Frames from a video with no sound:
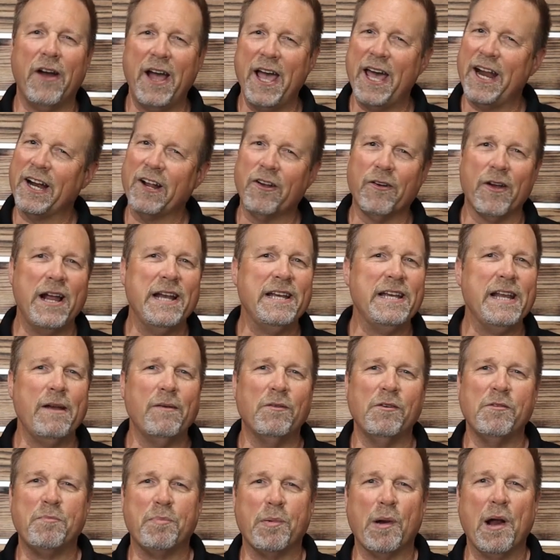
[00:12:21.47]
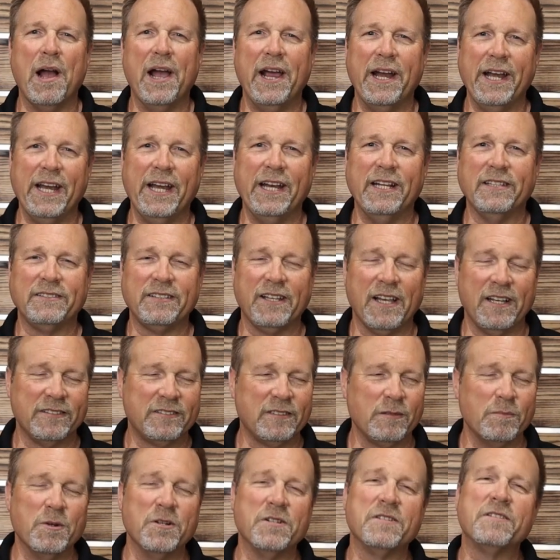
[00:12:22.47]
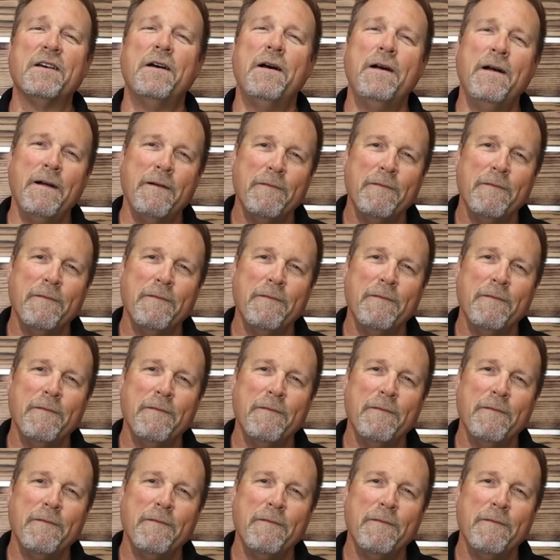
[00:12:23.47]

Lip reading: I had a great day with Brian and his customers,